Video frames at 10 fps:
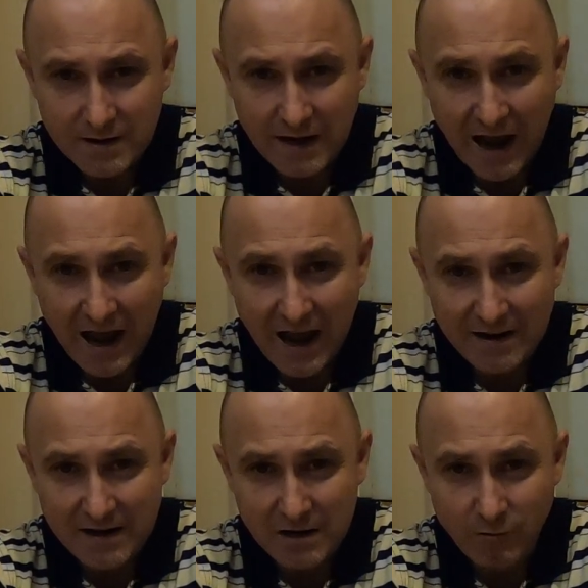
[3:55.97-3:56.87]
card
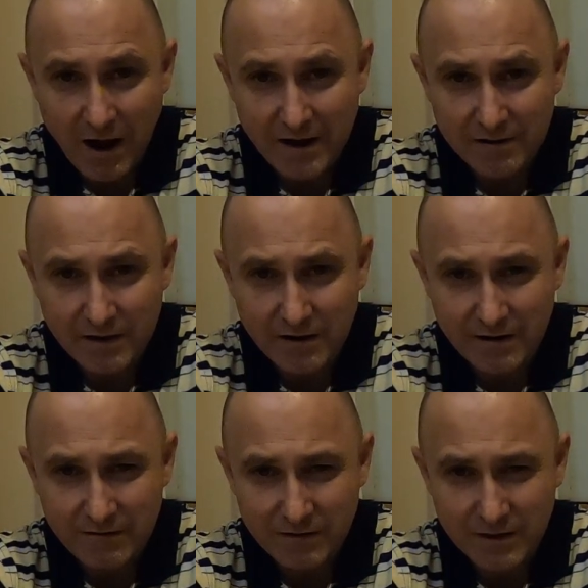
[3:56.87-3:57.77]
anyway, and then
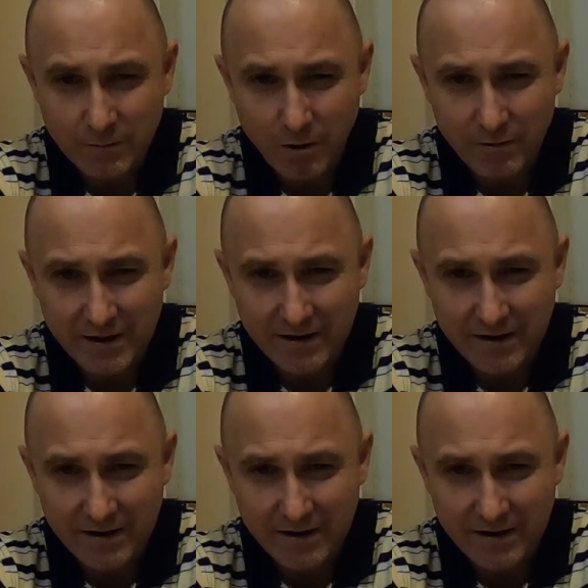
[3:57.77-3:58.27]
even you probably